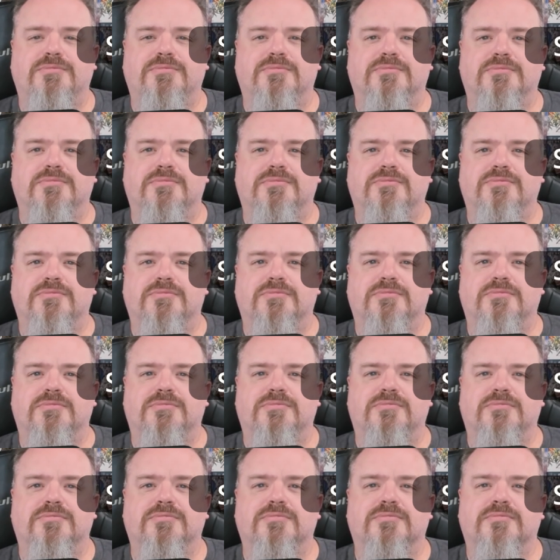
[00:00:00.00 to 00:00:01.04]

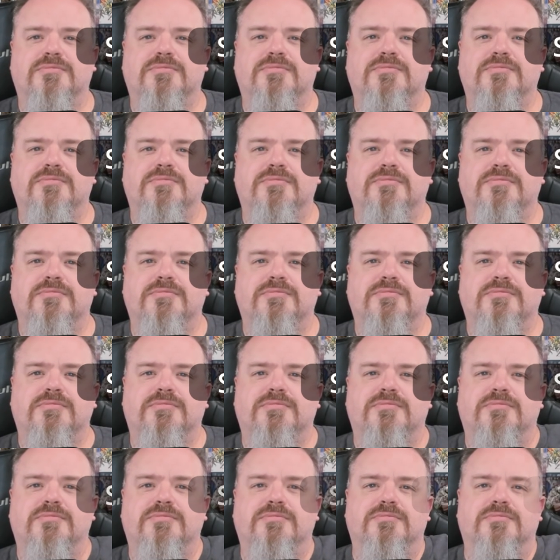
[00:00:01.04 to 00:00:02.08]

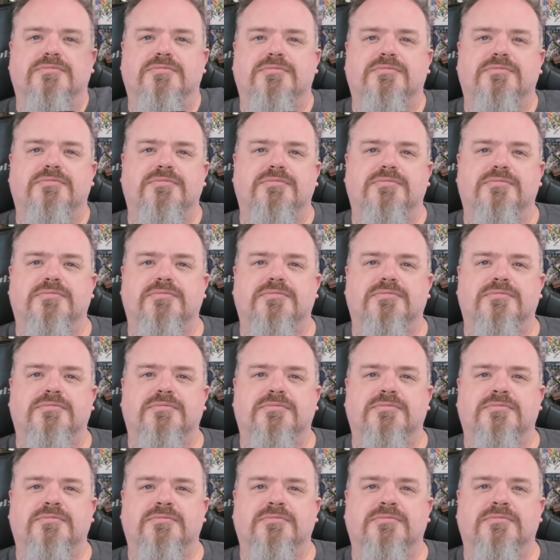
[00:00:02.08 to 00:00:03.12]

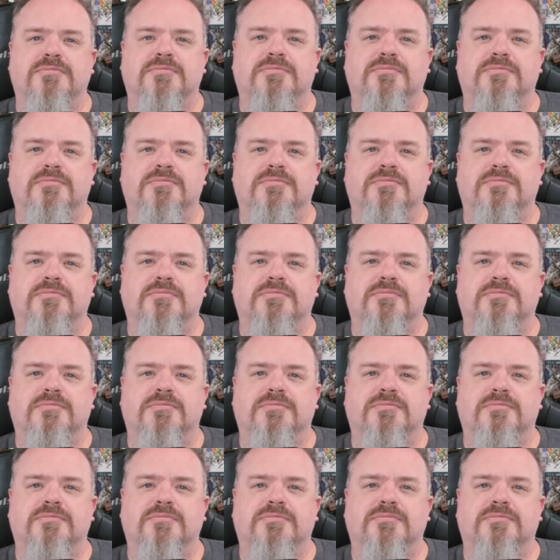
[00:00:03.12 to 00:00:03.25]
This person isn't speaking.